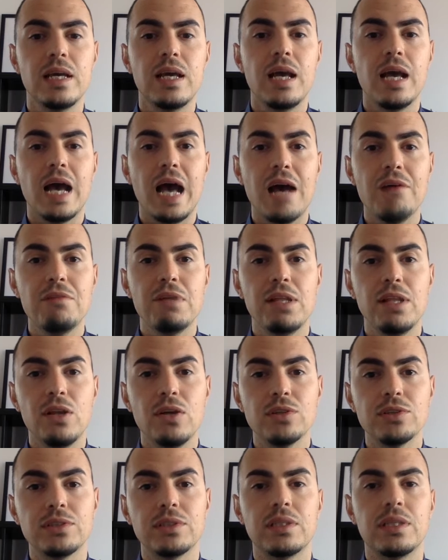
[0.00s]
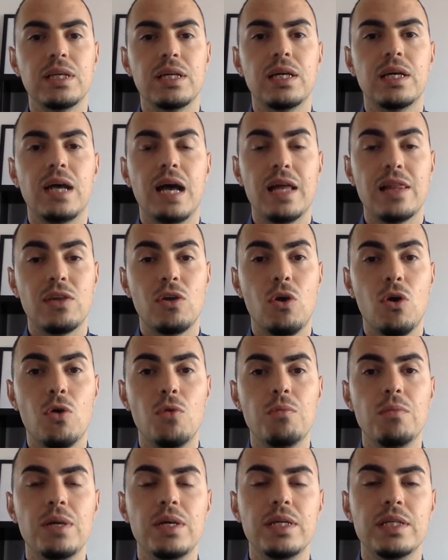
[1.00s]
haven't lost at
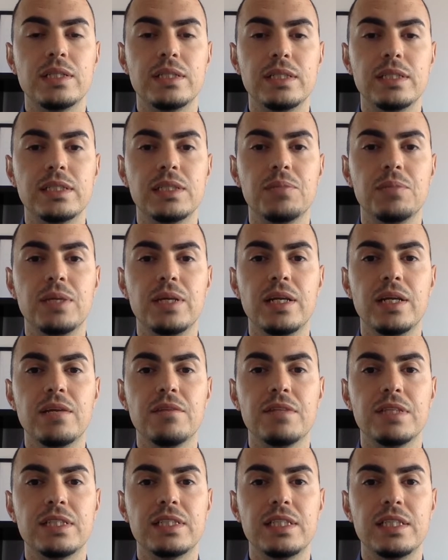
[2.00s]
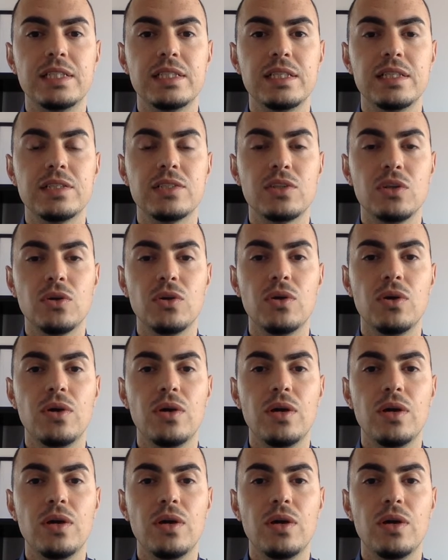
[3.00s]
home since the beginning of the season, so